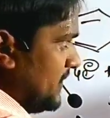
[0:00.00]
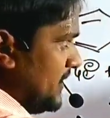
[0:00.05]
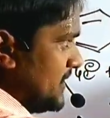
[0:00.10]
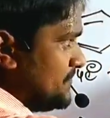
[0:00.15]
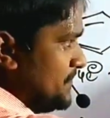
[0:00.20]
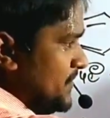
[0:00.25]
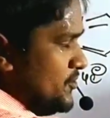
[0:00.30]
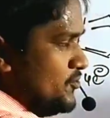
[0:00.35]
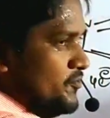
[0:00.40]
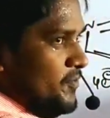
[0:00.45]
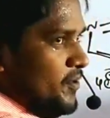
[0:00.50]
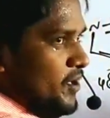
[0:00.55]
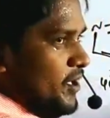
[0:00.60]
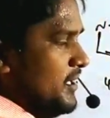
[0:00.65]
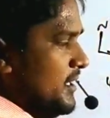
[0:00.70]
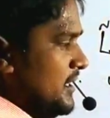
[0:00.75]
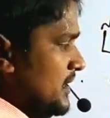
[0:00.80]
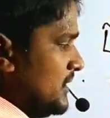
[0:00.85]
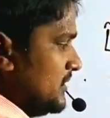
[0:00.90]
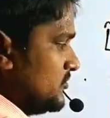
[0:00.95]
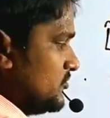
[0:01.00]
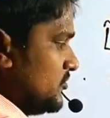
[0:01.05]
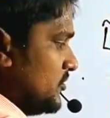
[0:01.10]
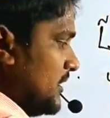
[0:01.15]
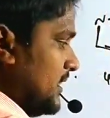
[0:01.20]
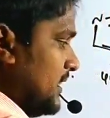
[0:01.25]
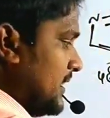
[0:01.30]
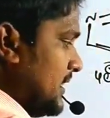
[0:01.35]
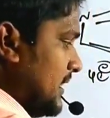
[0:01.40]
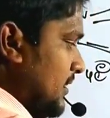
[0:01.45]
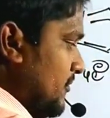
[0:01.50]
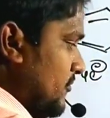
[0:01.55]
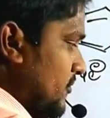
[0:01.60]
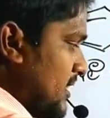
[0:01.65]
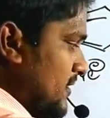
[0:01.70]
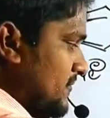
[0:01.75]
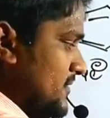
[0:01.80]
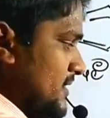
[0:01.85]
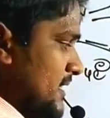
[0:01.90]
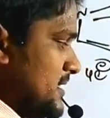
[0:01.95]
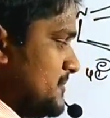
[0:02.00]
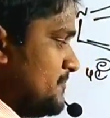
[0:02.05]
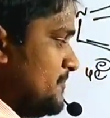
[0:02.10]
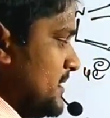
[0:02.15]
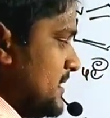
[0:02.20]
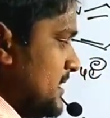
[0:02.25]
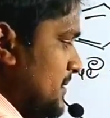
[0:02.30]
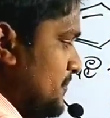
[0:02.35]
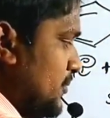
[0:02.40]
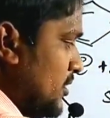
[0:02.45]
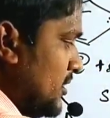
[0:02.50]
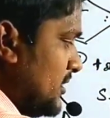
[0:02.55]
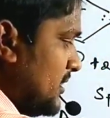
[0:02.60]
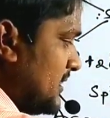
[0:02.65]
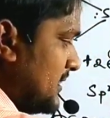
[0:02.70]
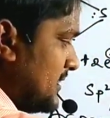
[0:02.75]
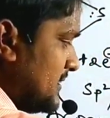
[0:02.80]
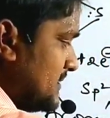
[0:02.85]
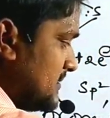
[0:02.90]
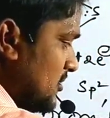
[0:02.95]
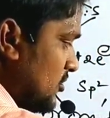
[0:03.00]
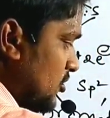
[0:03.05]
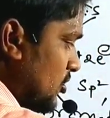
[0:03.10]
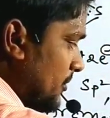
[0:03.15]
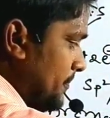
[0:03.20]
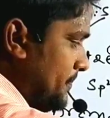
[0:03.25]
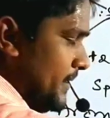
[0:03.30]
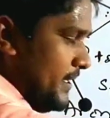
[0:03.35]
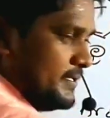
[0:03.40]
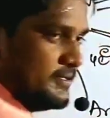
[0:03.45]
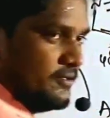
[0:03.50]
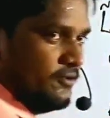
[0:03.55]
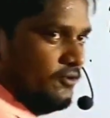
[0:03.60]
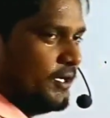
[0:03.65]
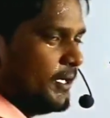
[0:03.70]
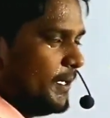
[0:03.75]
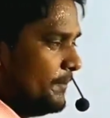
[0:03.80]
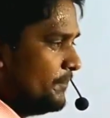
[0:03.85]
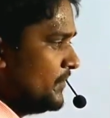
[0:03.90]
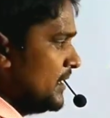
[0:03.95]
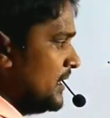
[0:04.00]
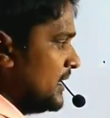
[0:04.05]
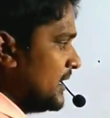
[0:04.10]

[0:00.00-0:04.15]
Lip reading: of sp2 bond. So here one of the sp3 bond, that is a lone pair. Okay,